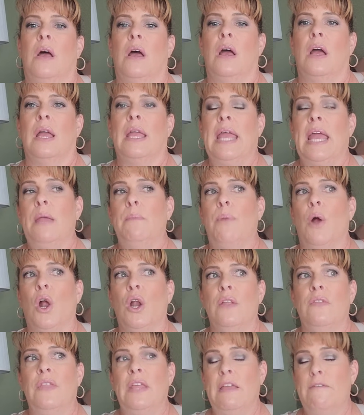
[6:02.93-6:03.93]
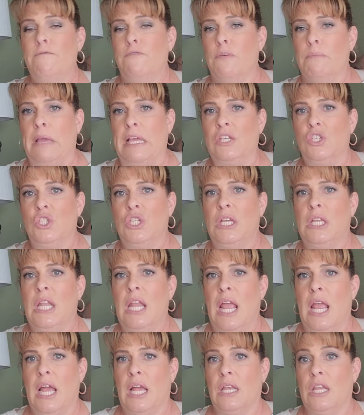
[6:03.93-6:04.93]
Again, part of the information
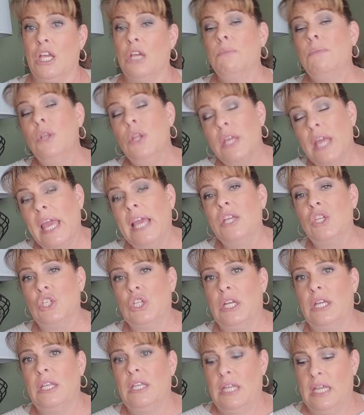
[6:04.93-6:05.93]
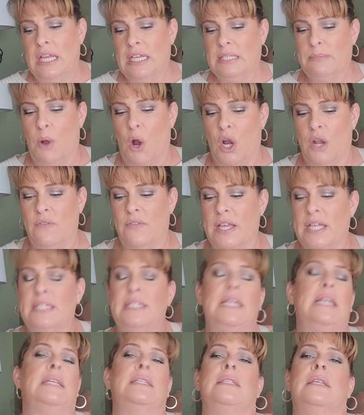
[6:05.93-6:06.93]
and communication as part of
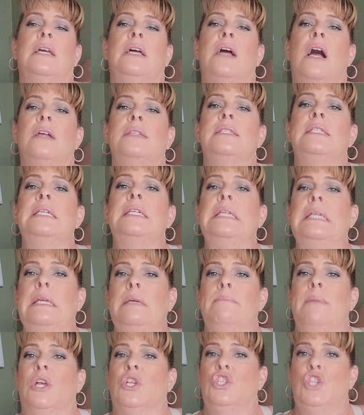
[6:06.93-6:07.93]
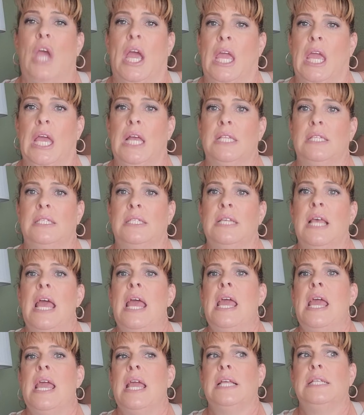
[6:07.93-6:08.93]
this is constant email check-ins
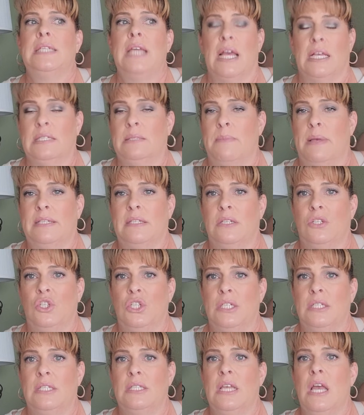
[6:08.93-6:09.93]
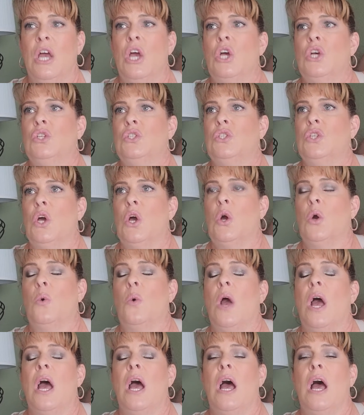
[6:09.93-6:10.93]
and text messages.
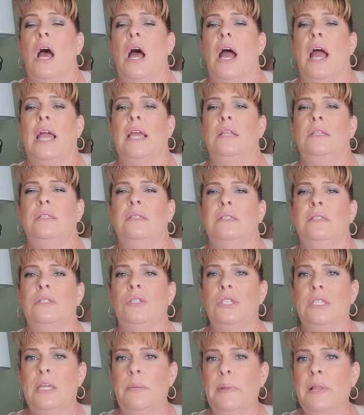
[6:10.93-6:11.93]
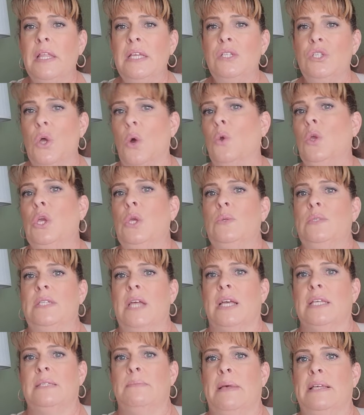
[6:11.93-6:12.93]
So I typically don't use
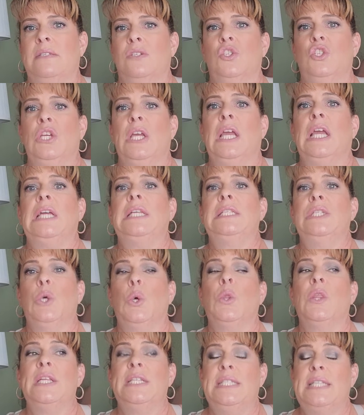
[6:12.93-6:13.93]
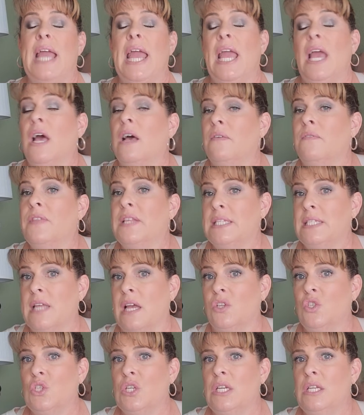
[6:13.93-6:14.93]
text messaging until the day of the
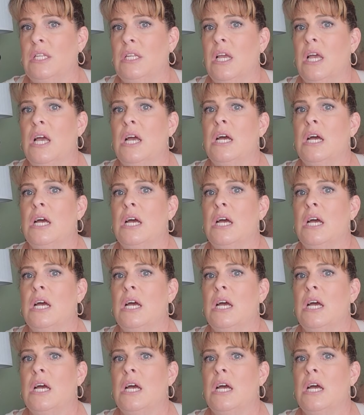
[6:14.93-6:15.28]
session,